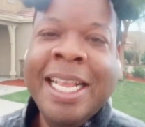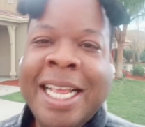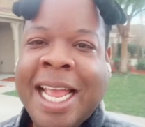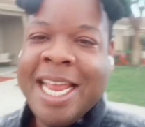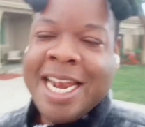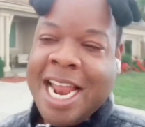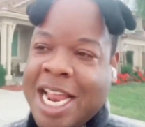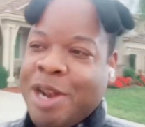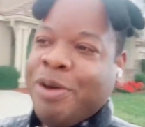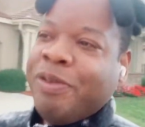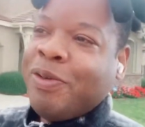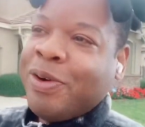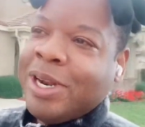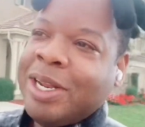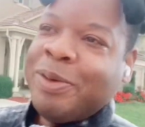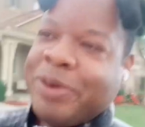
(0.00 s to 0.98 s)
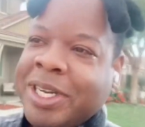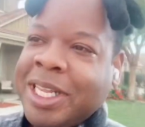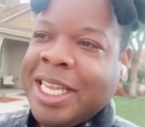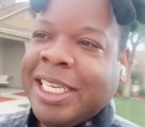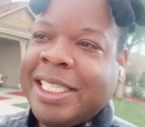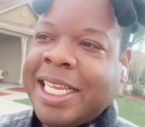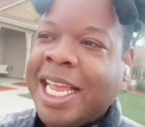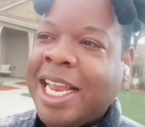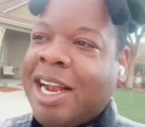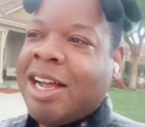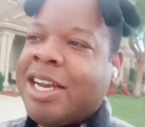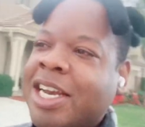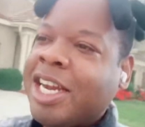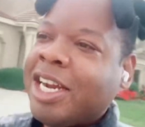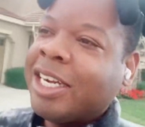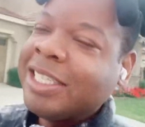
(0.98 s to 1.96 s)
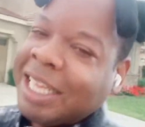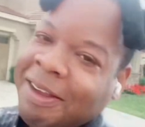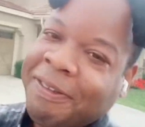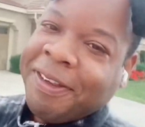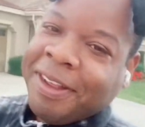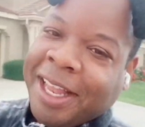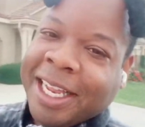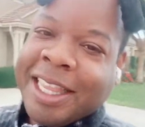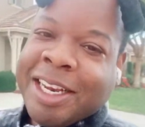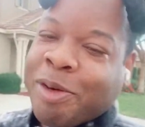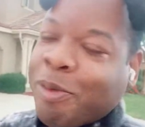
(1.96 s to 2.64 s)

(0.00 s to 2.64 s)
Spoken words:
And I don't want to really say it on here because I feel like they're